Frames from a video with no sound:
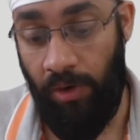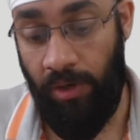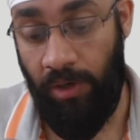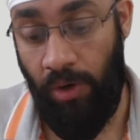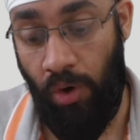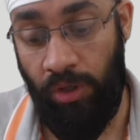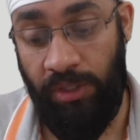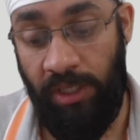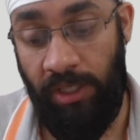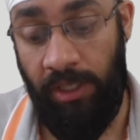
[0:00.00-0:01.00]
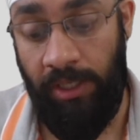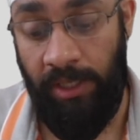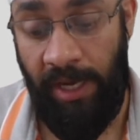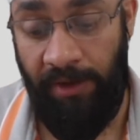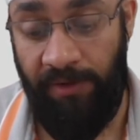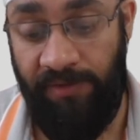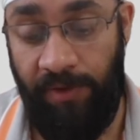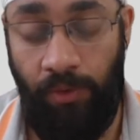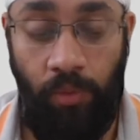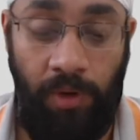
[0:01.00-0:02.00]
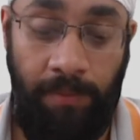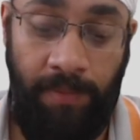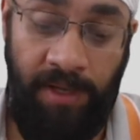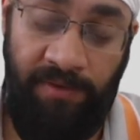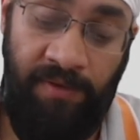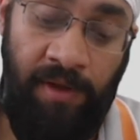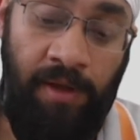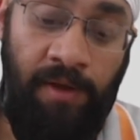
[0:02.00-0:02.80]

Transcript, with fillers: all the entries into one place